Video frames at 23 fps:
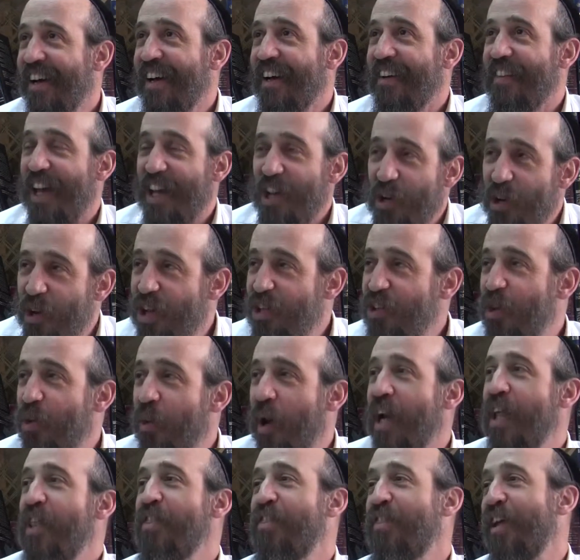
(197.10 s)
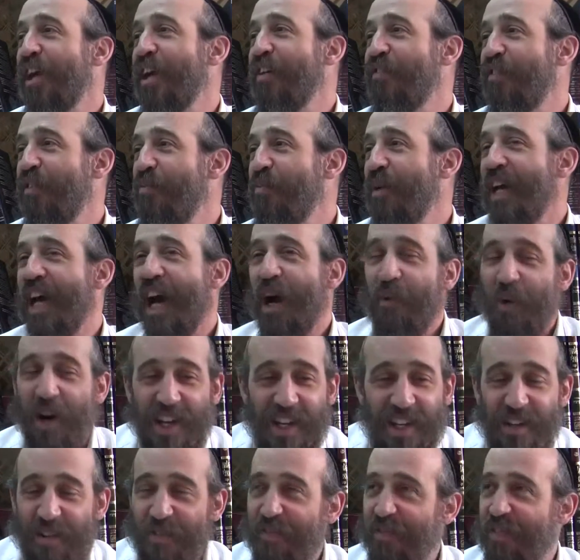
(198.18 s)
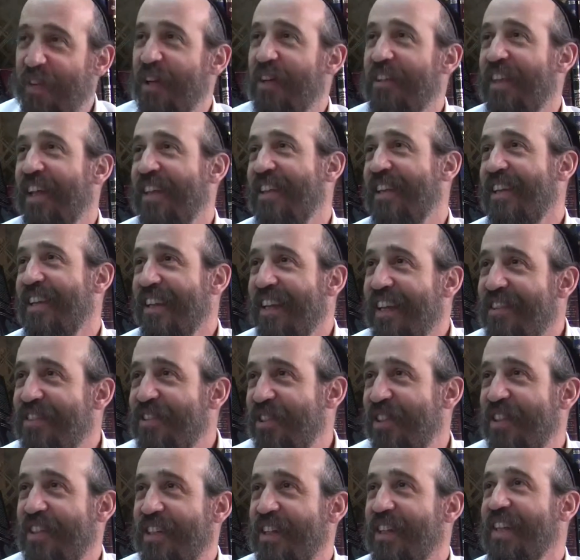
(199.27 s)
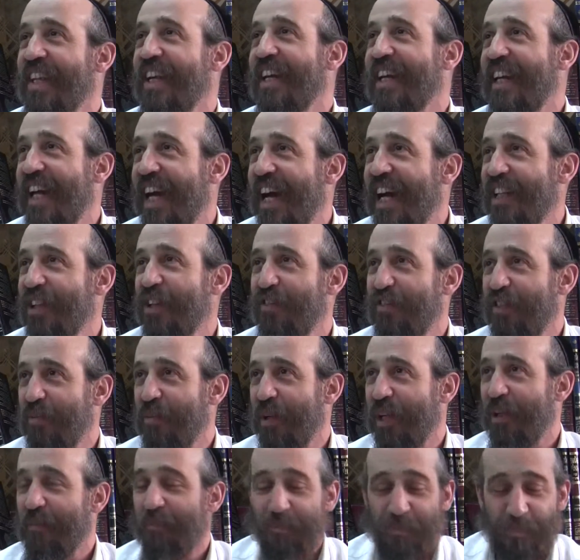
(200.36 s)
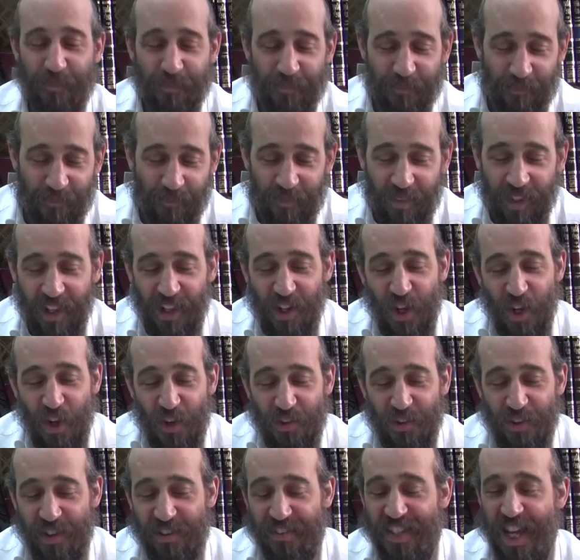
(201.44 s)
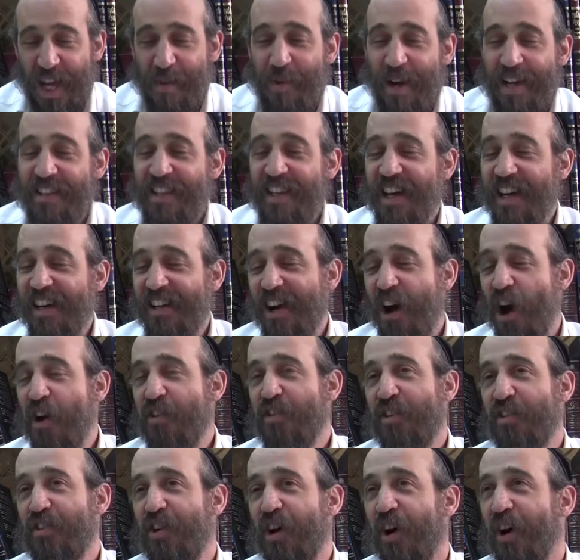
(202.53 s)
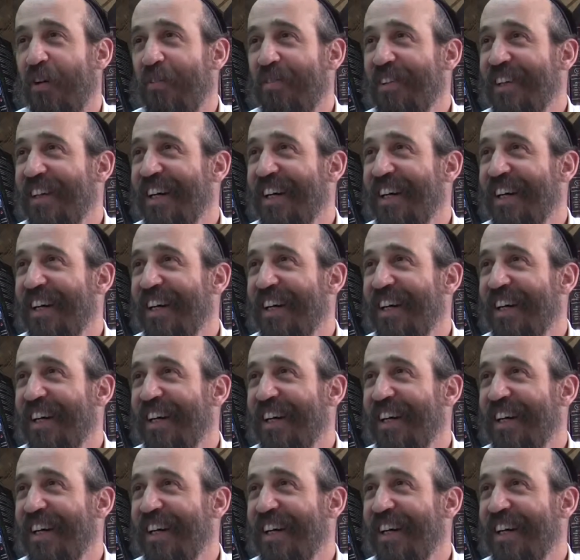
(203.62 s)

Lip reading: that you didn't do anything for me. I want you to feel that at least you lit a candle for me. So the same idea Kars HaTov.